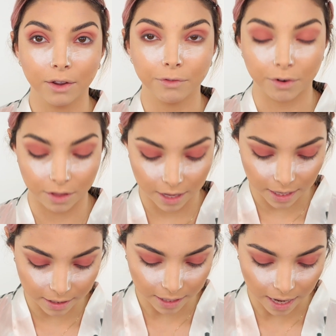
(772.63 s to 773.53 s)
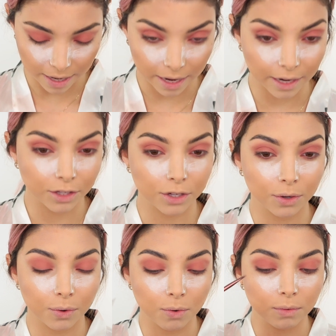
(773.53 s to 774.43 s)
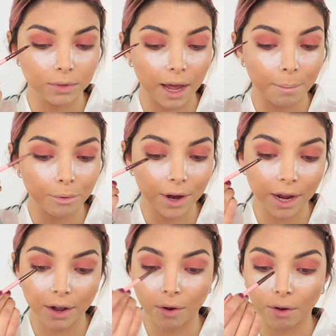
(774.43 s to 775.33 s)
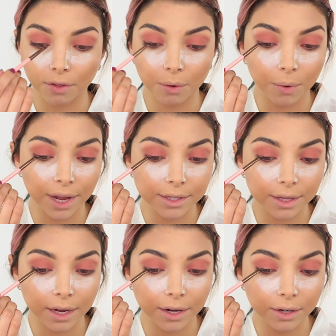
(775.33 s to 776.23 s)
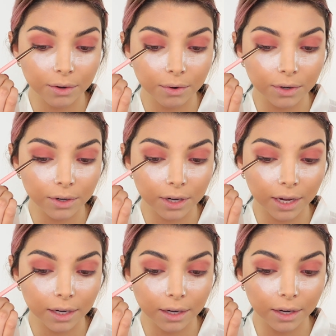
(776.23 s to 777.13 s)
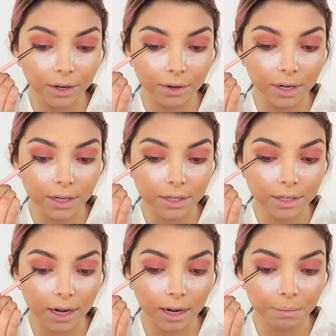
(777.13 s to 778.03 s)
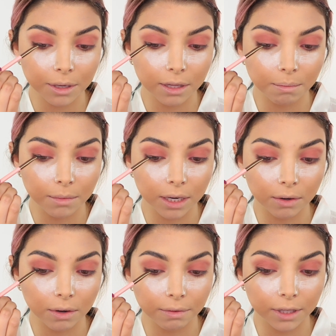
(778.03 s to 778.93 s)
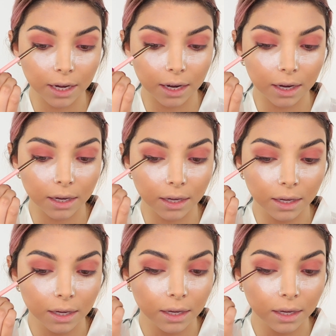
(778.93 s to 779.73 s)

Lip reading: For this, I like to not bring it all the way to the inner corner, like literally stop in the middle of the eye.